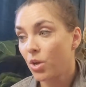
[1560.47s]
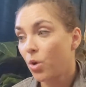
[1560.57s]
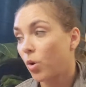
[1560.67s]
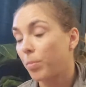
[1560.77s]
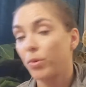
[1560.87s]

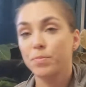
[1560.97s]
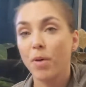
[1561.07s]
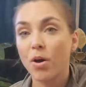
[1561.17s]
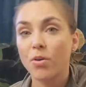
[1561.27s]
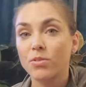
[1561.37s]
or
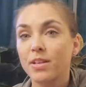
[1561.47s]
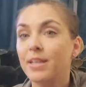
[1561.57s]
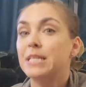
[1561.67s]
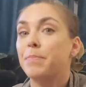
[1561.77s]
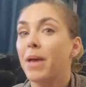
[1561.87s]
postponed,
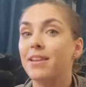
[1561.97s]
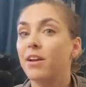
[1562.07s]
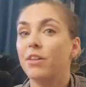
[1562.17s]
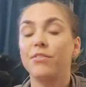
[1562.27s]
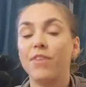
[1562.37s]
depending on the